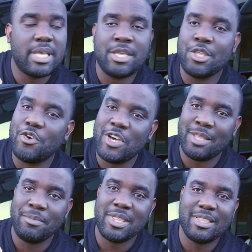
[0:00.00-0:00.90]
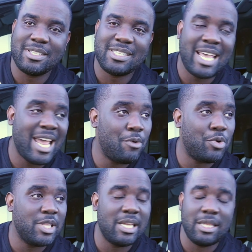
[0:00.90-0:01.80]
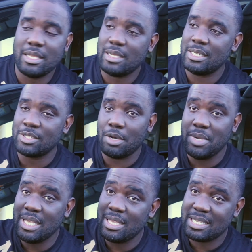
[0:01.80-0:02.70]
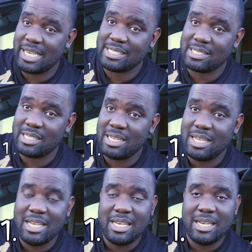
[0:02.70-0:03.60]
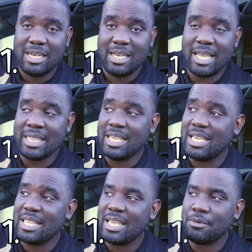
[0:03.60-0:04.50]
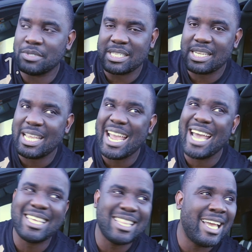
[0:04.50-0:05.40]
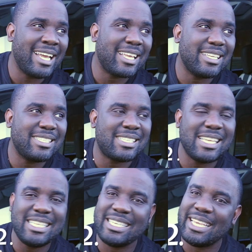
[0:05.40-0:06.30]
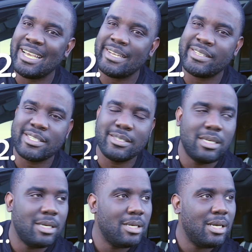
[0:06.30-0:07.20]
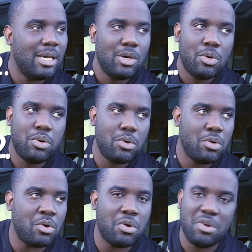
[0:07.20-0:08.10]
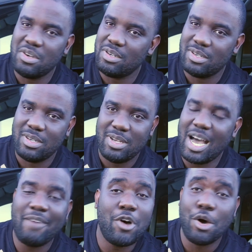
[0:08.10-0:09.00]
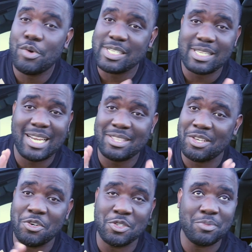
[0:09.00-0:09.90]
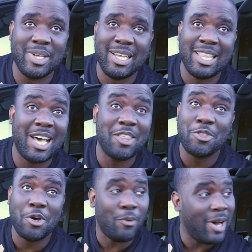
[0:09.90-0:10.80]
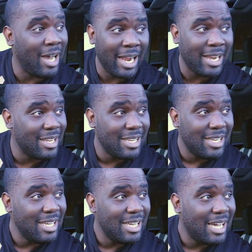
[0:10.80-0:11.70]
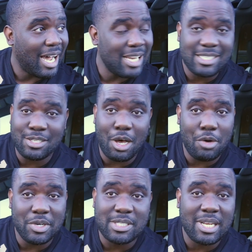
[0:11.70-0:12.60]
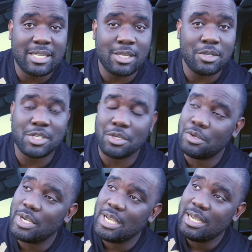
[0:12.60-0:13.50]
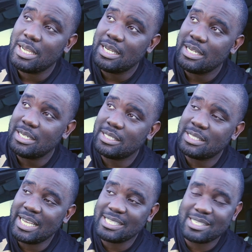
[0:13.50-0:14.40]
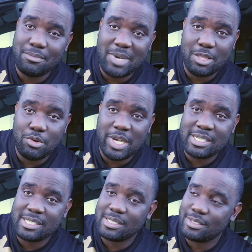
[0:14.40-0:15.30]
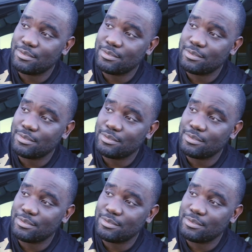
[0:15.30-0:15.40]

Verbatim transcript: you know what? Let me add one in. It's gonna be the Tesla, and then it was a Cadillac CTS. Whew! I've always liked those, man. I don't know why. I just always like those. So Tesla Model S,